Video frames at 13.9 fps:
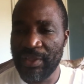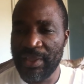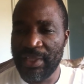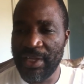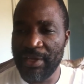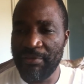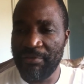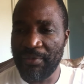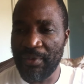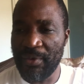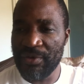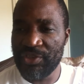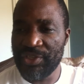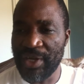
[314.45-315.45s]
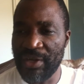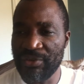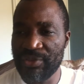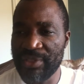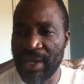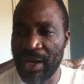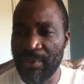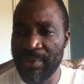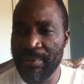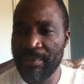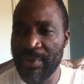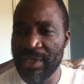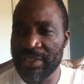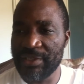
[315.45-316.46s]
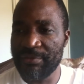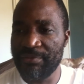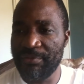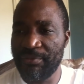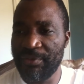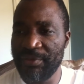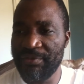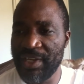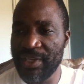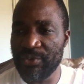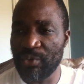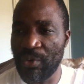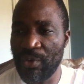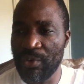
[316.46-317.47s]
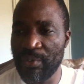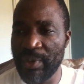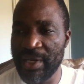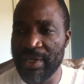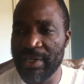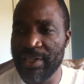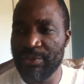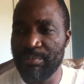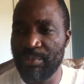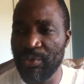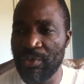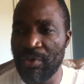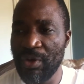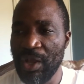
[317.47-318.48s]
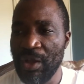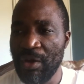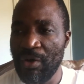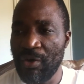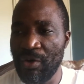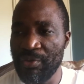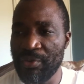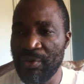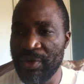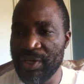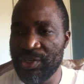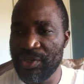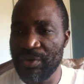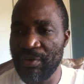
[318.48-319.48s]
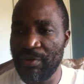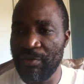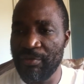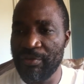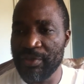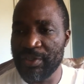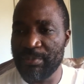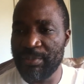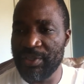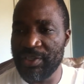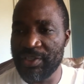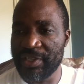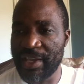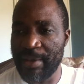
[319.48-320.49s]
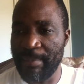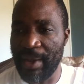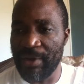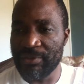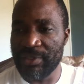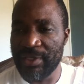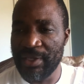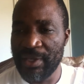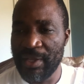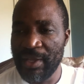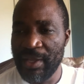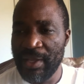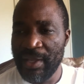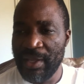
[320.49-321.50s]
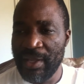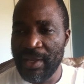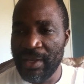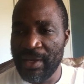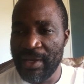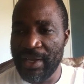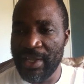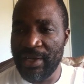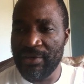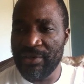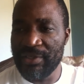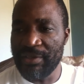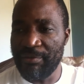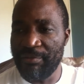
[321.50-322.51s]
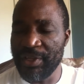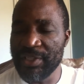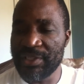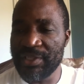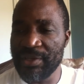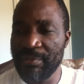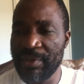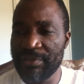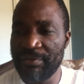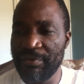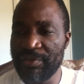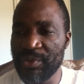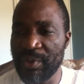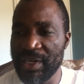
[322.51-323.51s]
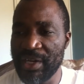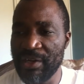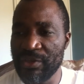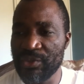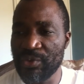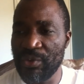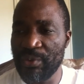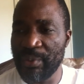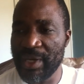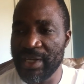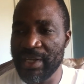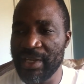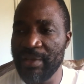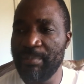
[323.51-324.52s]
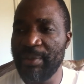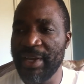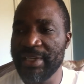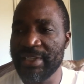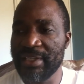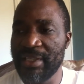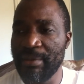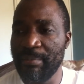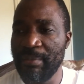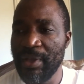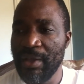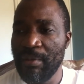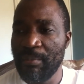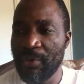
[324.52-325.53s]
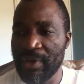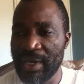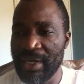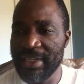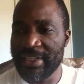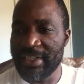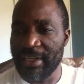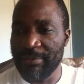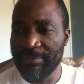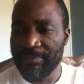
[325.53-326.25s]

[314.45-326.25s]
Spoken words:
34, Charles Darwin was 50 years old when his book On the Origin of Species came out. Leonardo da Vinci was 51 years old when he painted the Mona Lisa.